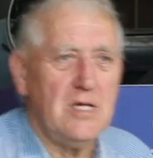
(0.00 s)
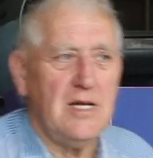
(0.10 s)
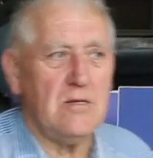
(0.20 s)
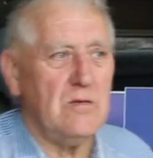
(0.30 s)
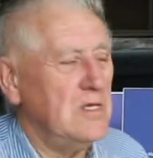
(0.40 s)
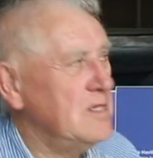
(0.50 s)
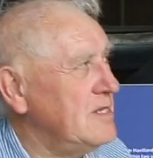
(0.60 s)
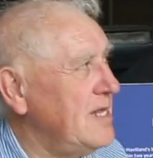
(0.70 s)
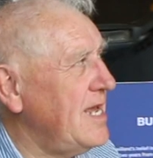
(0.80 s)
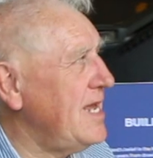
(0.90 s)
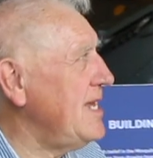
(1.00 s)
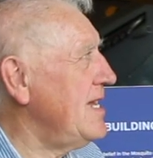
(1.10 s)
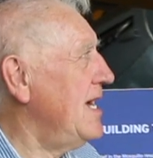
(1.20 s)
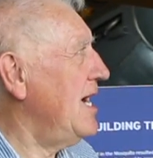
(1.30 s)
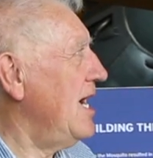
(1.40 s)
Now they
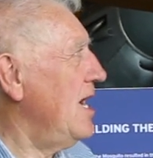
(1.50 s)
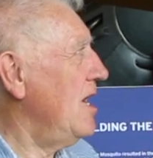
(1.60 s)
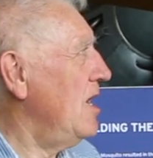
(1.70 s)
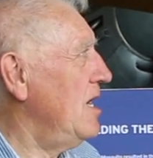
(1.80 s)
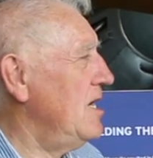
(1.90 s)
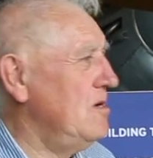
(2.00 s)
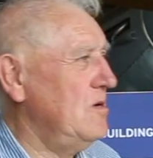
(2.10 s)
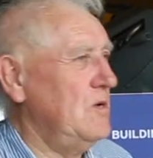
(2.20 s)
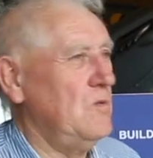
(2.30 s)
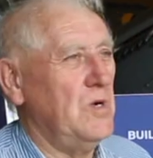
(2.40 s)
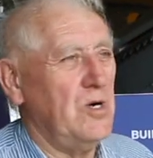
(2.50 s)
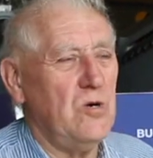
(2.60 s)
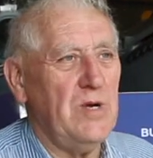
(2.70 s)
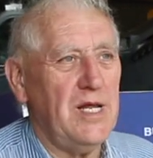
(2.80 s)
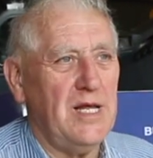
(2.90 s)
uh, were
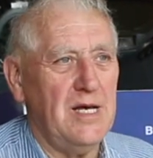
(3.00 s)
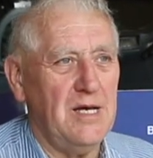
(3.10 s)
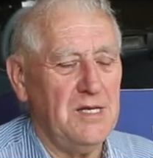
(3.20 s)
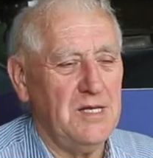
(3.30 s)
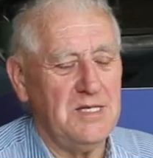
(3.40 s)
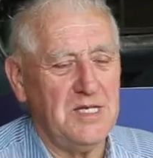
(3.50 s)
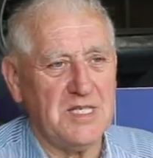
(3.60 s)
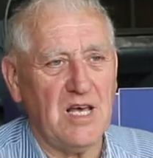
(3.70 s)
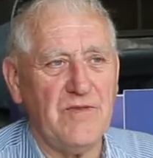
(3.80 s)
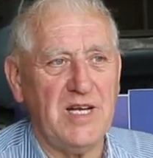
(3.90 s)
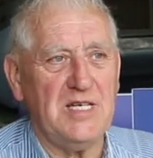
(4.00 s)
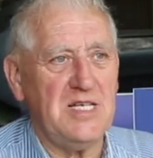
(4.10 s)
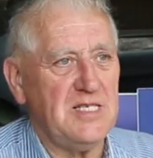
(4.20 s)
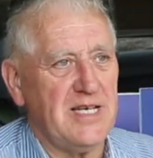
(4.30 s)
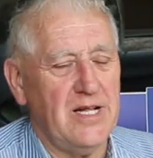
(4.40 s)
only discovered in
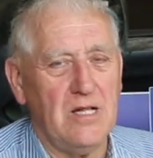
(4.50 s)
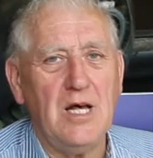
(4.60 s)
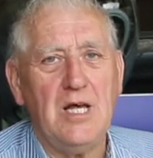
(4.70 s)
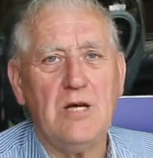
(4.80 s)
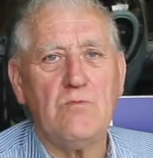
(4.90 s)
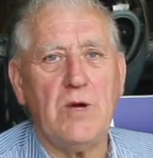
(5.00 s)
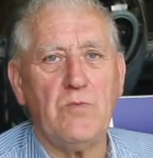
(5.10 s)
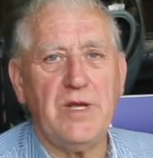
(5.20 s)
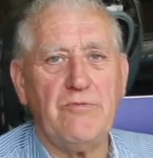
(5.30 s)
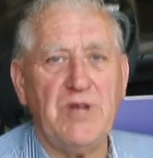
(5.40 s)
detail when we